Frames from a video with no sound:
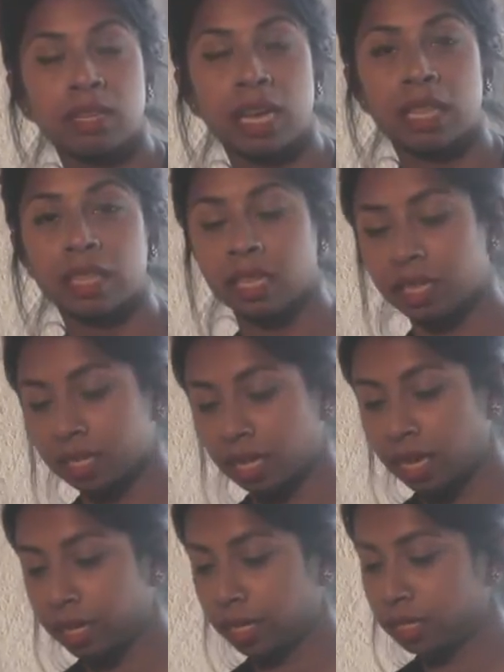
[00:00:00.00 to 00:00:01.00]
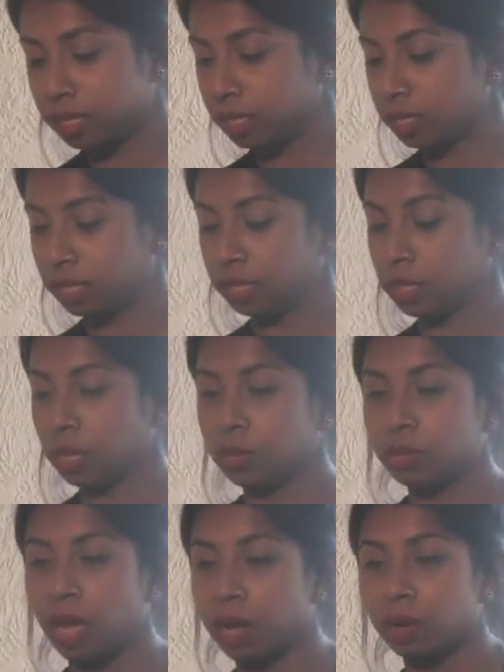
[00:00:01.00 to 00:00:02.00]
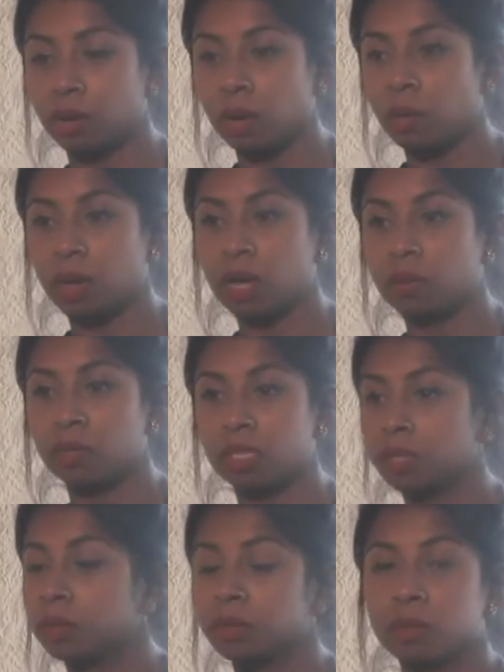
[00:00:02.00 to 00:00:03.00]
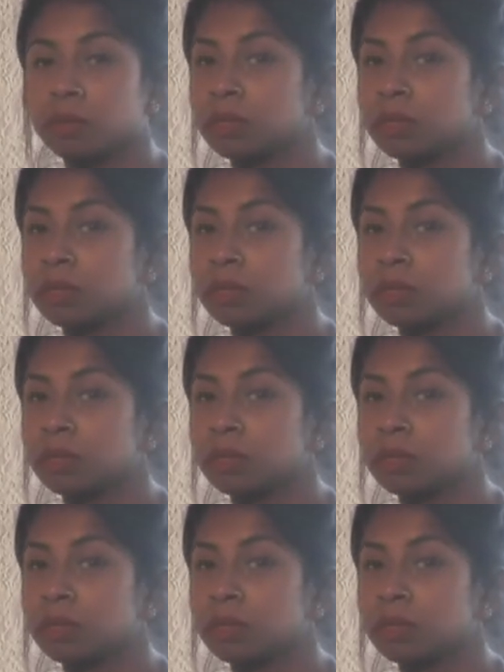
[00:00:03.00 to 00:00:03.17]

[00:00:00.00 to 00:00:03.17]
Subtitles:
I think I need to, I don't know what I would do.